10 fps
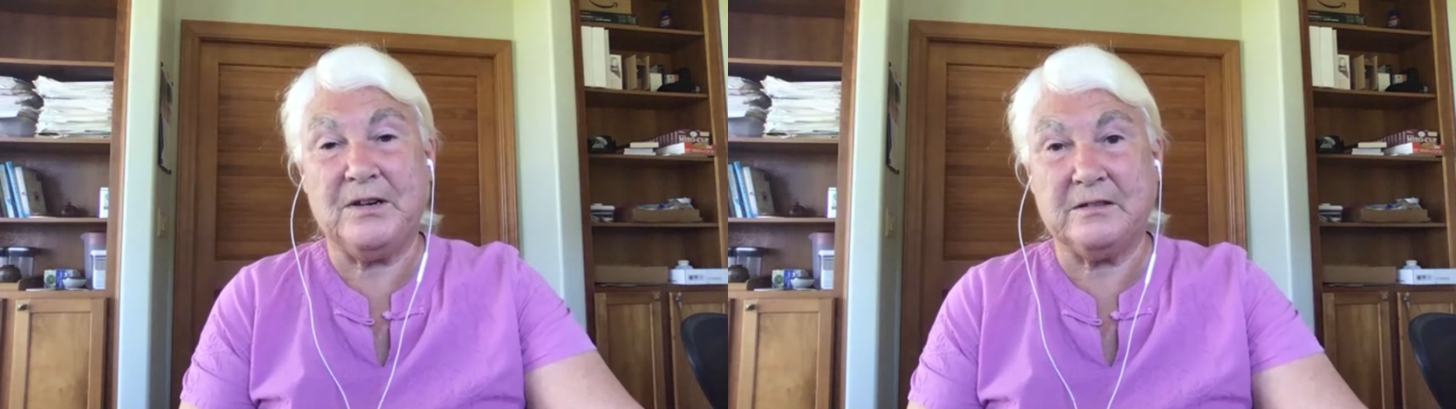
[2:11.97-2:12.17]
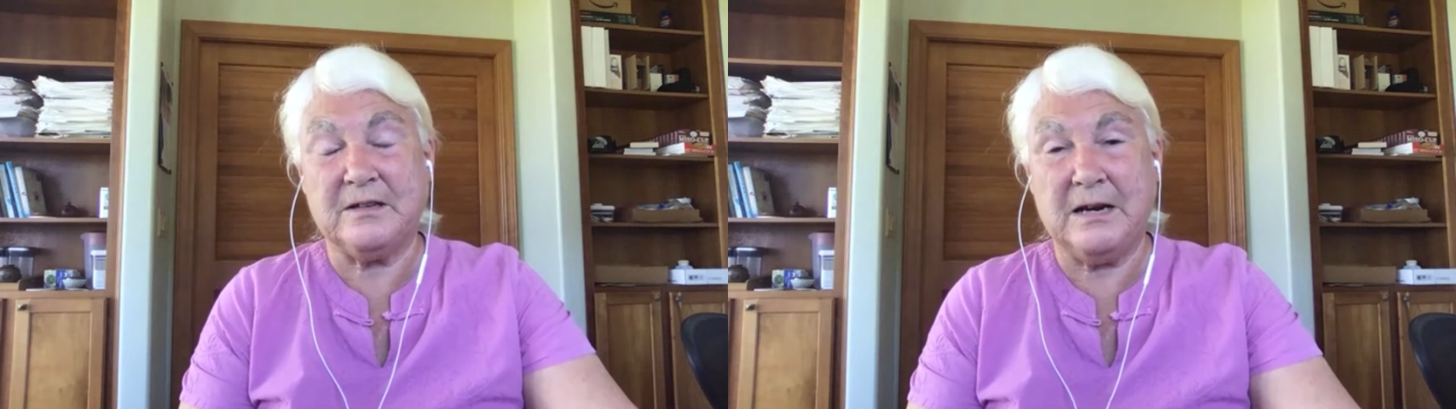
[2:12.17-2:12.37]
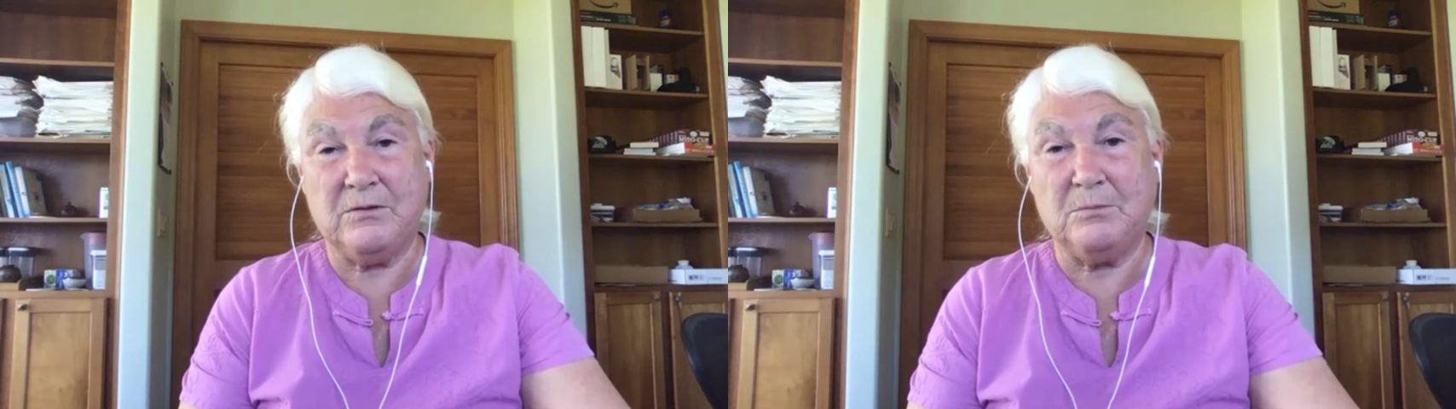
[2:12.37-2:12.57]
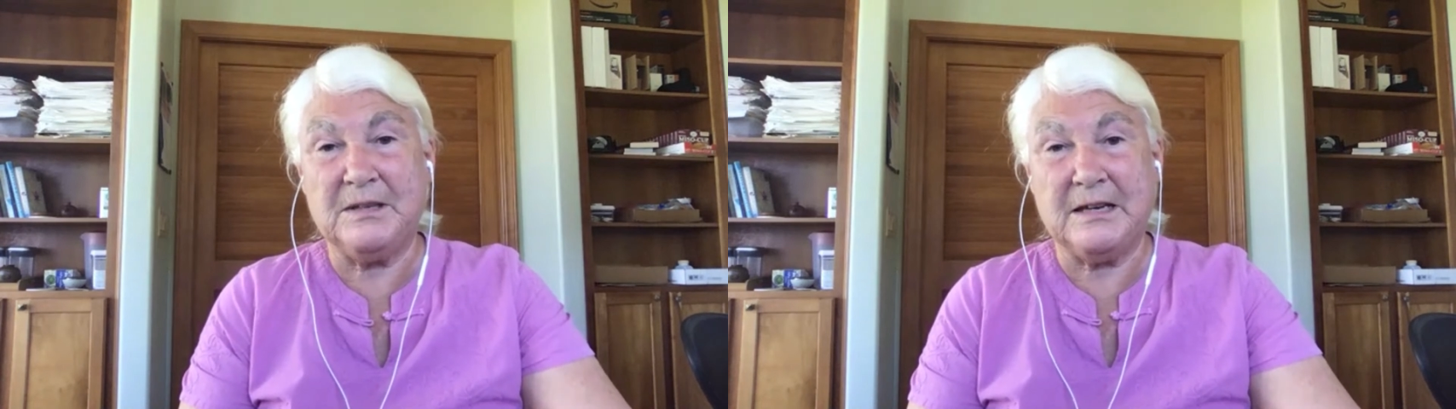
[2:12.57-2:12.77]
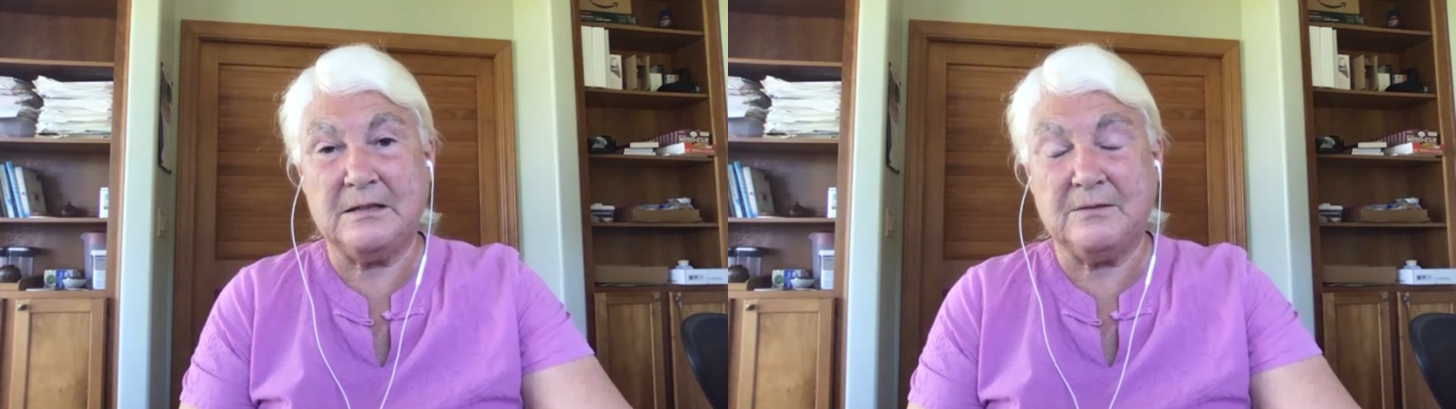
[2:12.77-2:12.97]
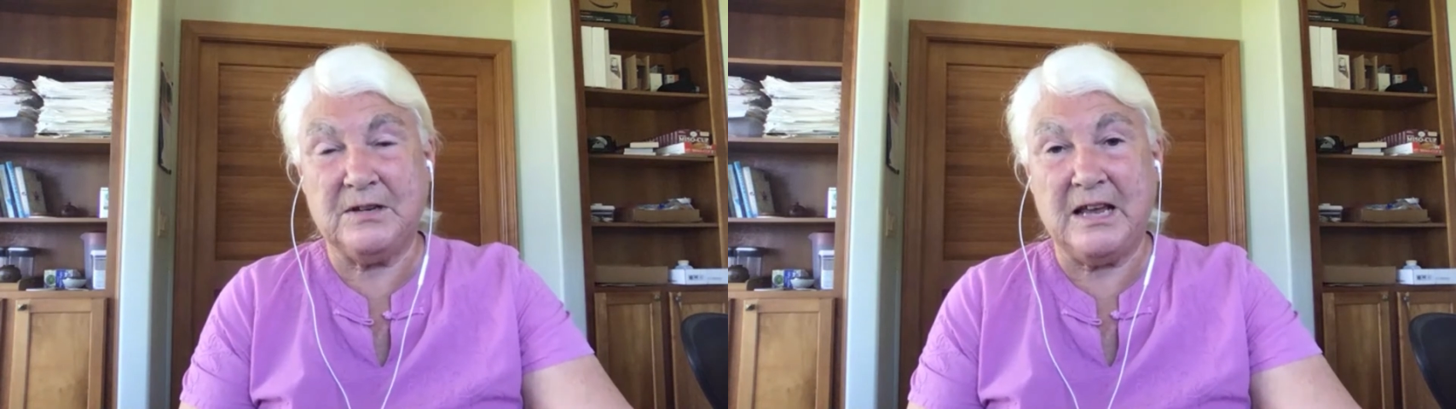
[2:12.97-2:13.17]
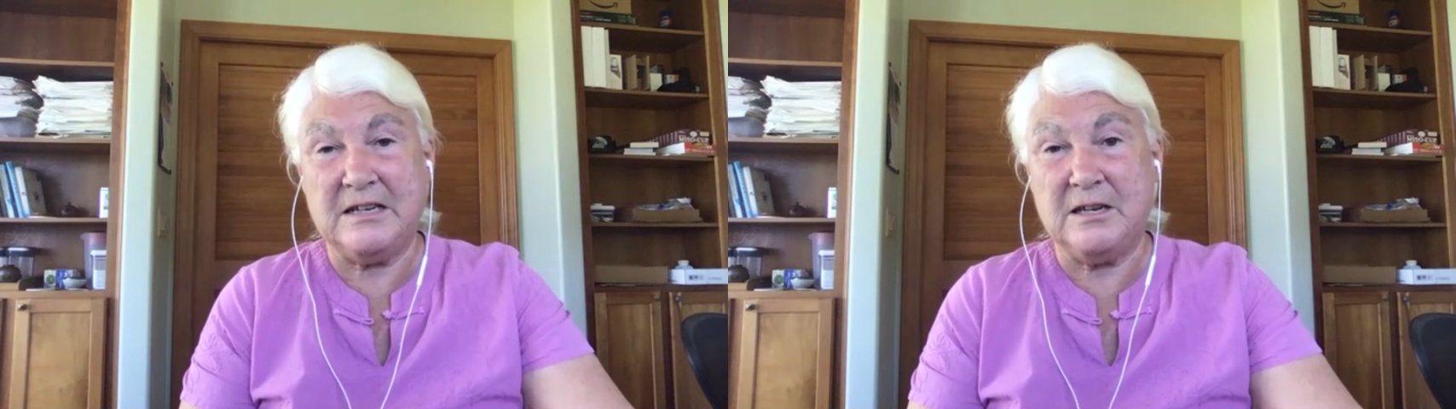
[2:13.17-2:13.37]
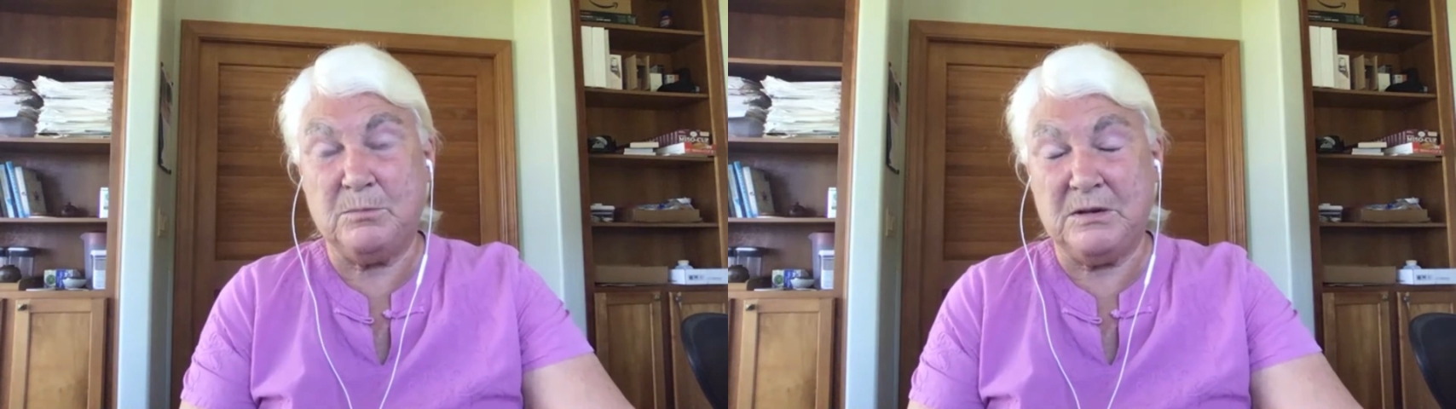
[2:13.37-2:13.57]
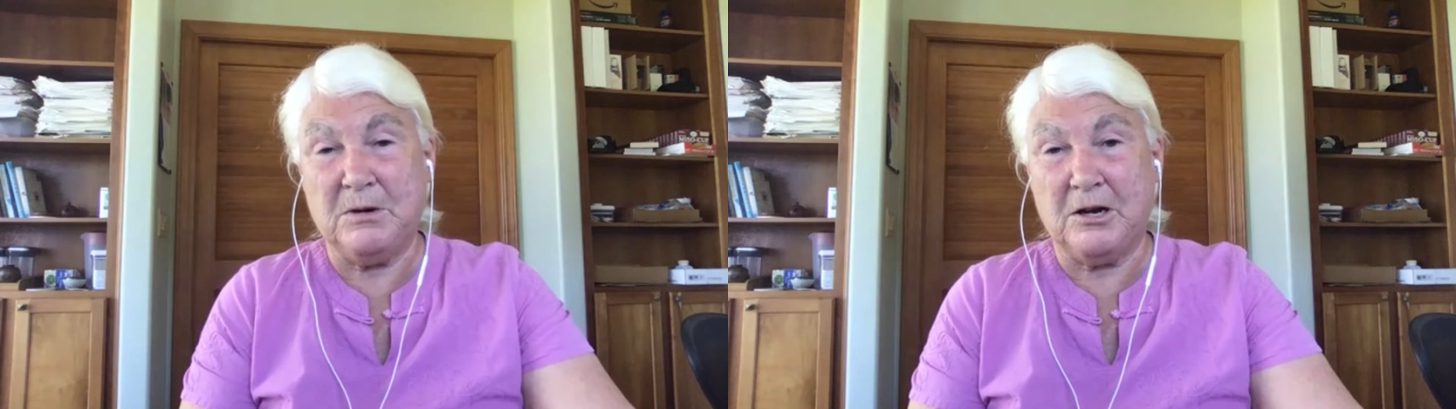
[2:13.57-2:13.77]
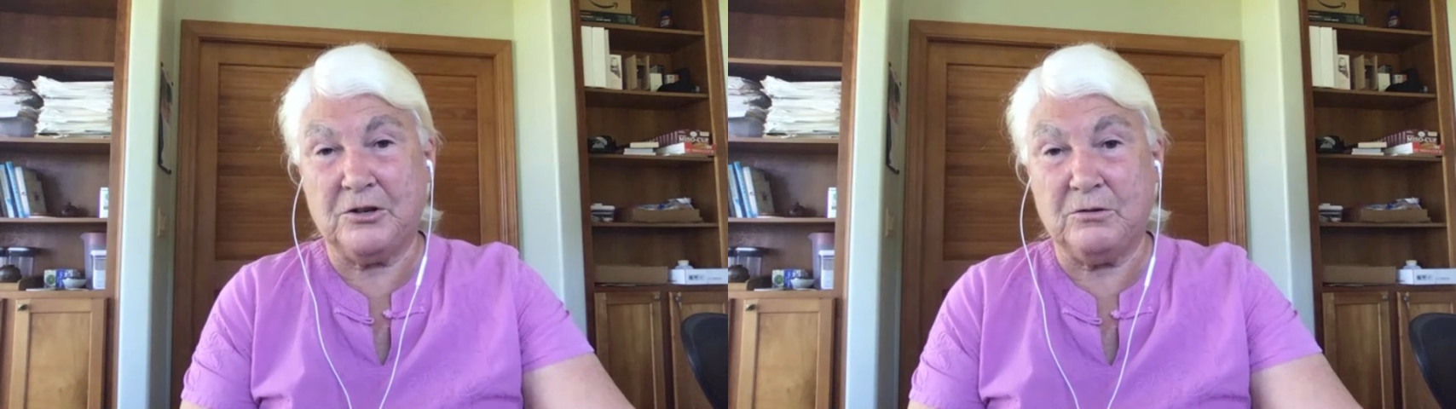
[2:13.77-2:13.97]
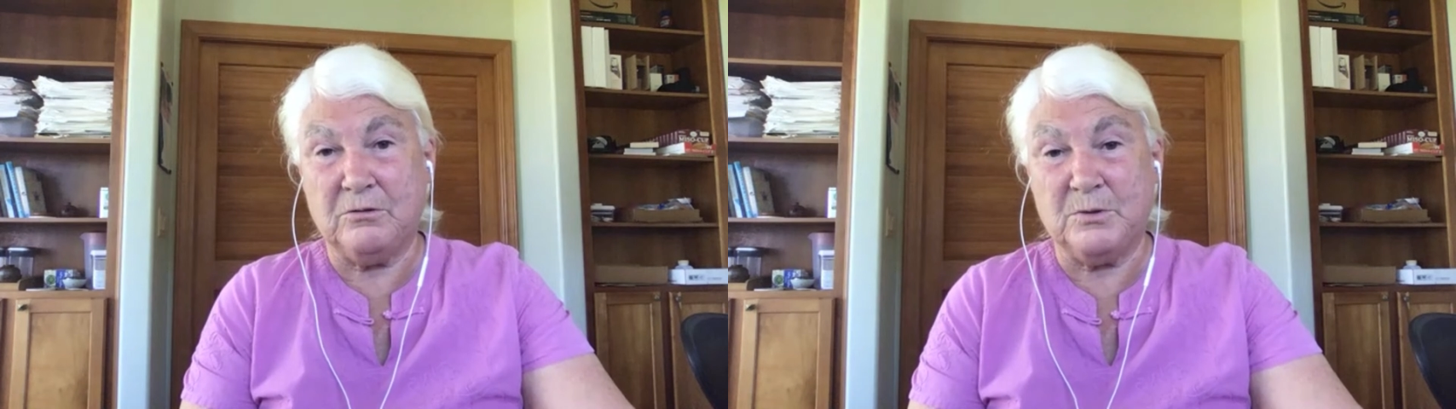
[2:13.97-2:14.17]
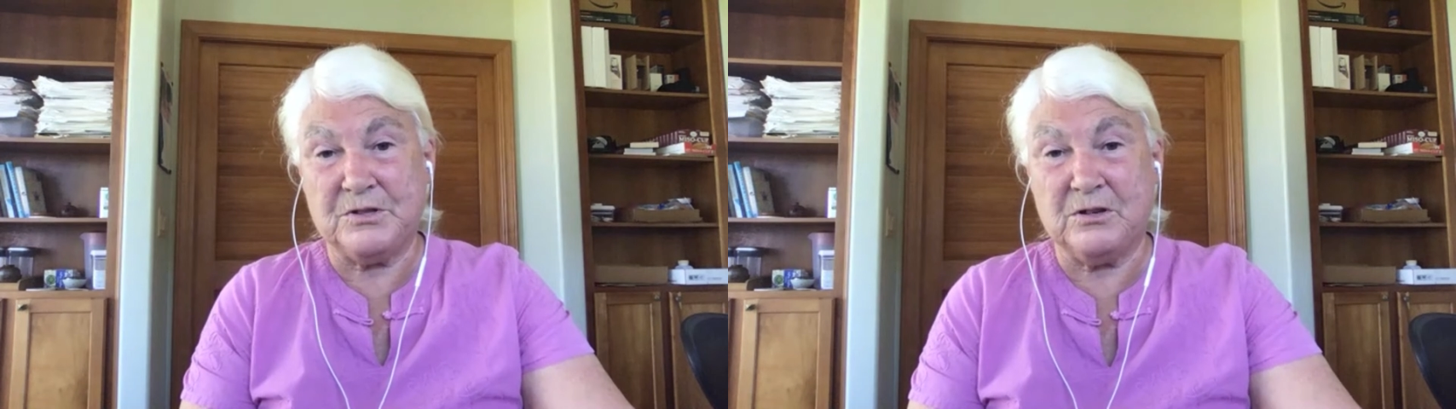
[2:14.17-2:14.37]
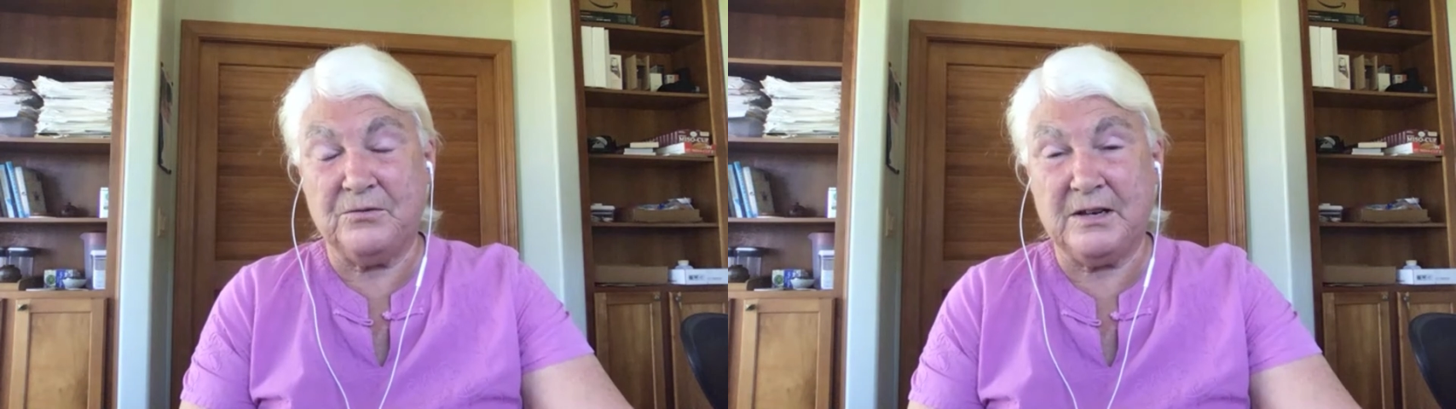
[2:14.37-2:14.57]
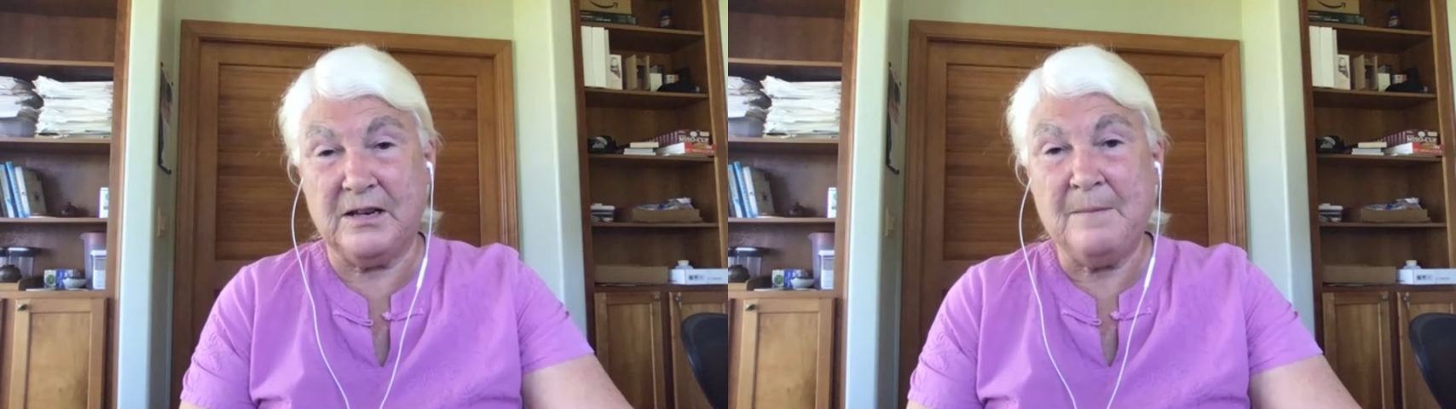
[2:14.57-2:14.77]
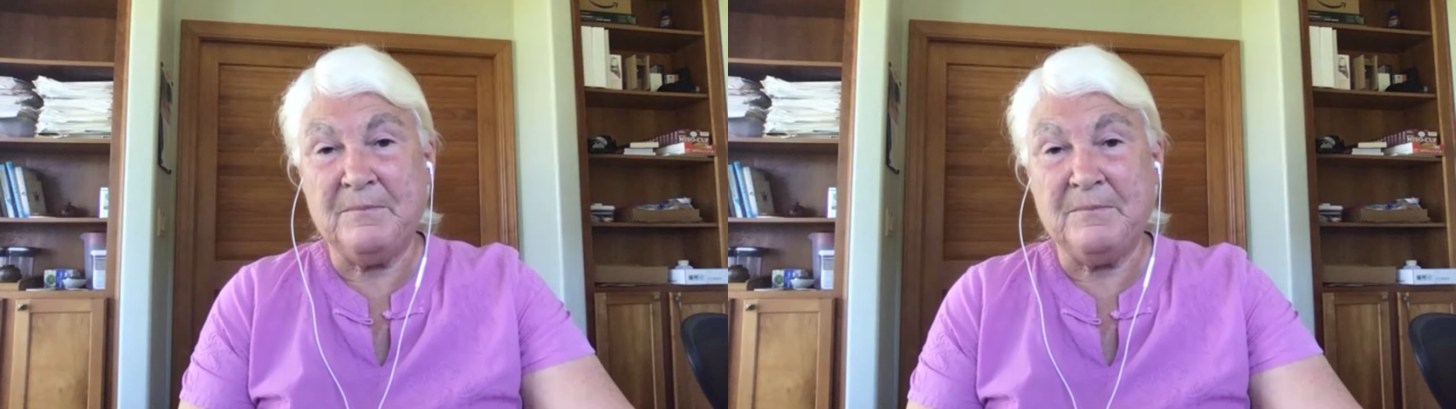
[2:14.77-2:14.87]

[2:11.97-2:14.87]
It's kind of a blend of an ATP molecule with sulfate.